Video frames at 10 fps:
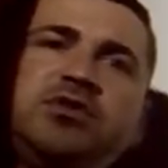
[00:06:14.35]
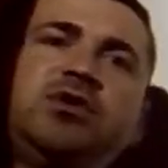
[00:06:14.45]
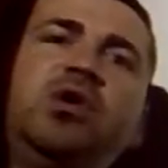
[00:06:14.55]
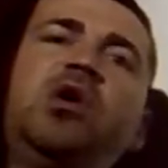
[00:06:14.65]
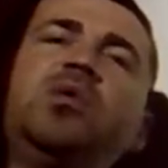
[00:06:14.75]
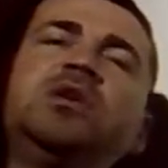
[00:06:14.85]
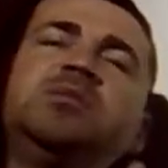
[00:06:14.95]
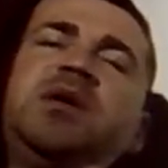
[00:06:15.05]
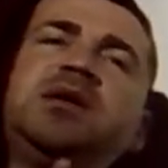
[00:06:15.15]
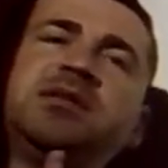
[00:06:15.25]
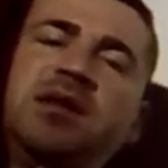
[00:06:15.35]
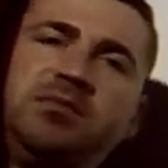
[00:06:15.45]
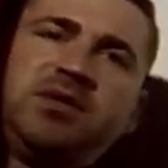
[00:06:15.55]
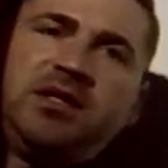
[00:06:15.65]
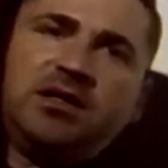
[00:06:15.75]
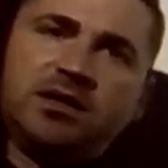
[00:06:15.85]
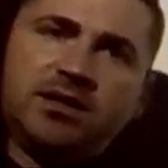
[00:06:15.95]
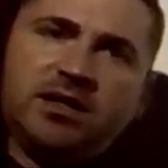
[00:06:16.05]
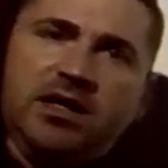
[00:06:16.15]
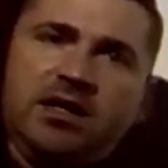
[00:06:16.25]
should always be something.
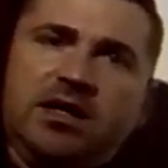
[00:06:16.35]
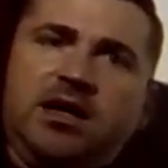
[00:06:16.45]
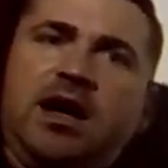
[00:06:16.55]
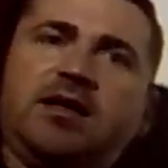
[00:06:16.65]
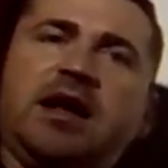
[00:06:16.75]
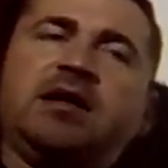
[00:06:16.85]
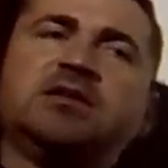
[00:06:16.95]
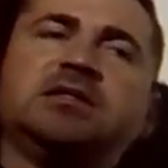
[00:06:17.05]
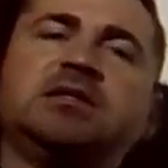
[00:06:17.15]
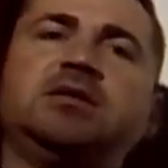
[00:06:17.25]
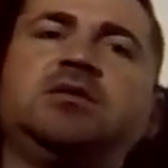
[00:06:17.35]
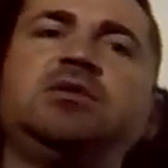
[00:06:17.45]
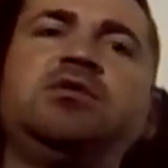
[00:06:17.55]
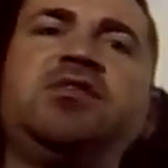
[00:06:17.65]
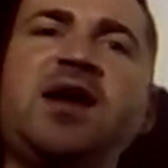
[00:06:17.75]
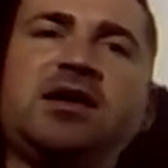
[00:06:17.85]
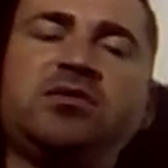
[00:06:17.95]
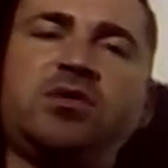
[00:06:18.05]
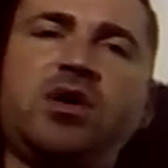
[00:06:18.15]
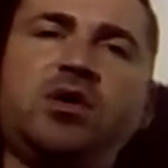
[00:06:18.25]
And that is to
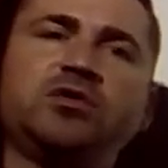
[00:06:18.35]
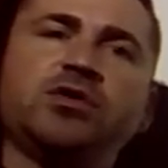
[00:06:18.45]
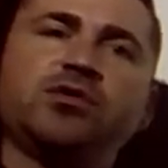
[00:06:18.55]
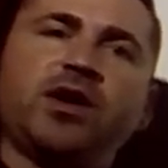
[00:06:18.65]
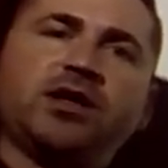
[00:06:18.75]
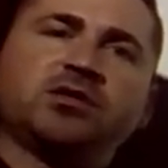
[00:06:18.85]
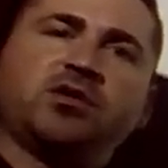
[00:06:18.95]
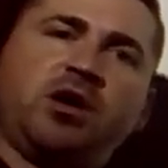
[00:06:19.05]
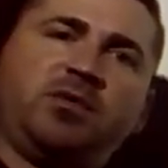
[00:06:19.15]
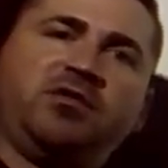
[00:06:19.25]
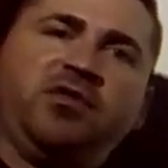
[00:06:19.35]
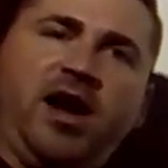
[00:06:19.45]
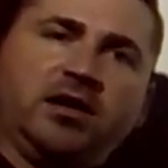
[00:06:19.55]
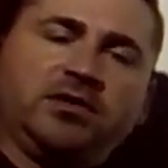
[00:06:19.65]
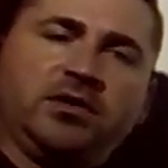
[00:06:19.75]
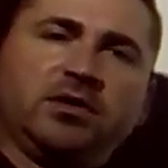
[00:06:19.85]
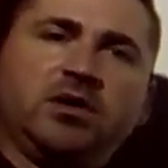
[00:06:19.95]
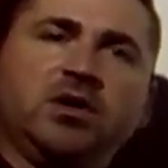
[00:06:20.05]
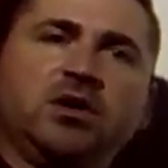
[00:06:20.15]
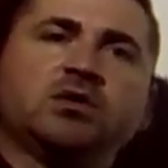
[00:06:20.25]
factor out your greatest common factor.
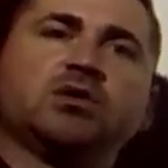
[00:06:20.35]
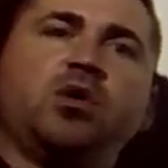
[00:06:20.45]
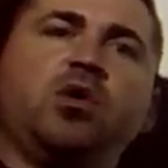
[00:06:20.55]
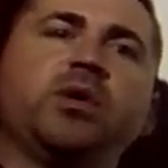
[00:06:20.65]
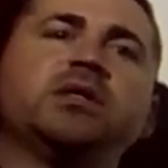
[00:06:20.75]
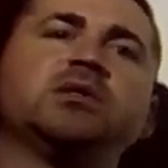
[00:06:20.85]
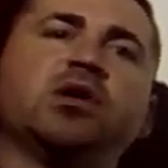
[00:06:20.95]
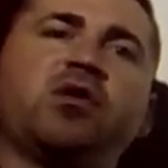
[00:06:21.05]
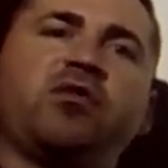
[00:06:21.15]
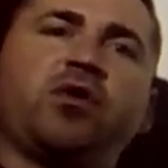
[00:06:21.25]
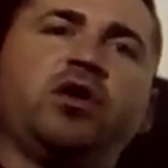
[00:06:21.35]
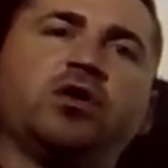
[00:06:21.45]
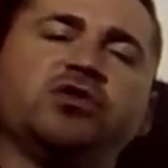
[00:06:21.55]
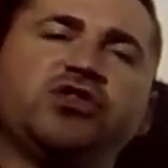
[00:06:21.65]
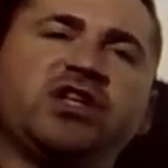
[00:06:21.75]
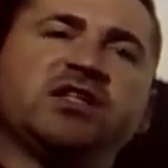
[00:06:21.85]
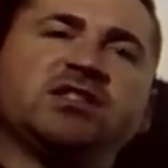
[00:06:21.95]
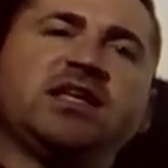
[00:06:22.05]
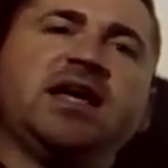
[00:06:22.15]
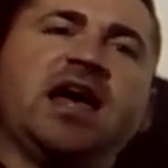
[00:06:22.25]
So always look for your
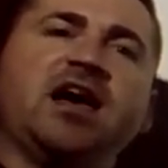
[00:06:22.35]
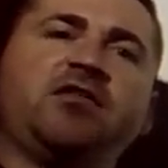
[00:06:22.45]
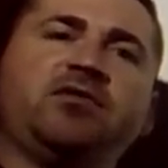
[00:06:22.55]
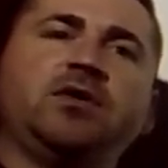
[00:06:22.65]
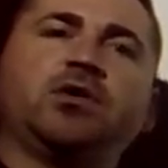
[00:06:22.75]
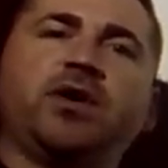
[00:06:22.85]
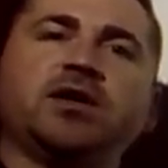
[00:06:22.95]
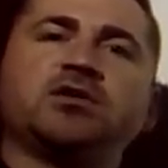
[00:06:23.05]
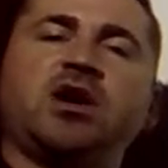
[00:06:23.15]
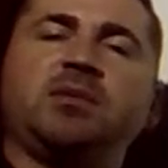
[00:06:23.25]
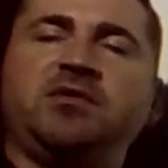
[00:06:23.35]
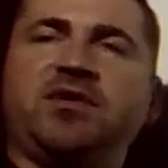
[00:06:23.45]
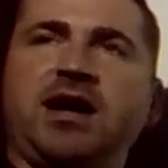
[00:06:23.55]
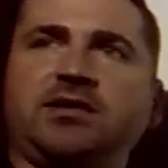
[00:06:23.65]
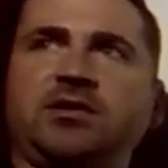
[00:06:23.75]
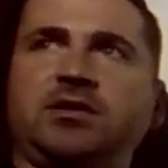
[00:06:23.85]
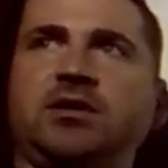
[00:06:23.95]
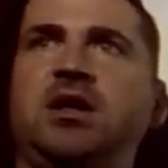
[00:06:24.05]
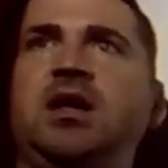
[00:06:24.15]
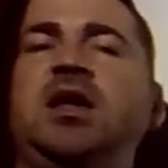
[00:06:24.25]
GCF, the greatest common factor.
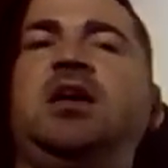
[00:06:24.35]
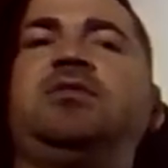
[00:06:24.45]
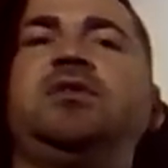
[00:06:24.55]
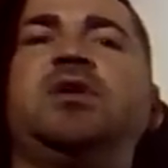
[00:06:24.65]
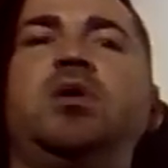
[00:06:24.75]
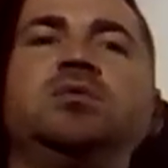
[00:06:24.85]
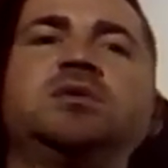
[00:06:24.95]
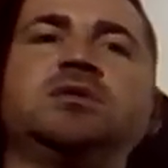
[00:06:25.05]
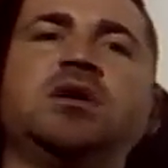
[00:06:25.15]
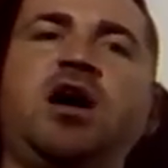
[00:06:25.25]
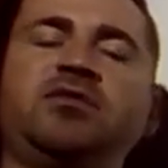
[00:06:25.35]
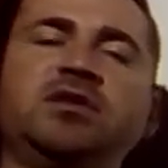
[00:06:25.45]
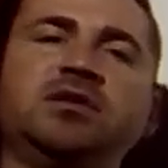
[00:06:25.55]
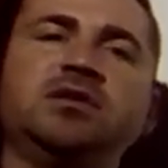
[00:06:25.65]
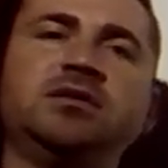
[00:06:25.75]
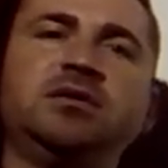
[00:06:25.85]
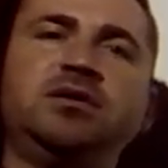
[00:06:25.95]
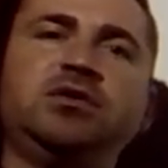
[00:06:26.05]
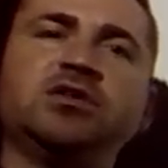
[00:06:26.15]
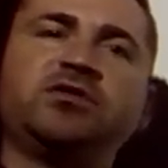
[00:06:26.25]
If you don't, often you
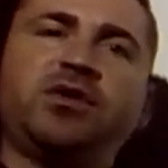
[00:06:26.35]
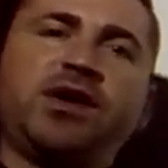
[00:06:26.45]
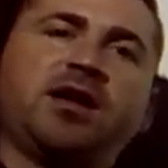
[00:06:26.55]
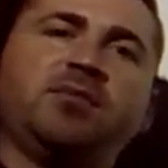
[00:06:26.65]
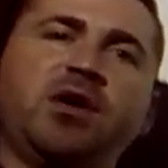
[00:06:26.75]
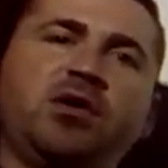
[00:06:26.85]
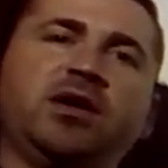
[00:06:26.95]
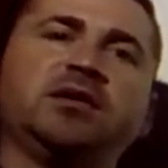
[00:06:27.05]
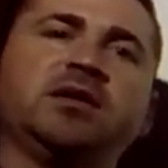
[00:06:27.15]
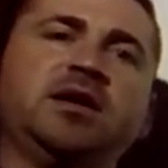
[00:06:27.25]
just forget about it,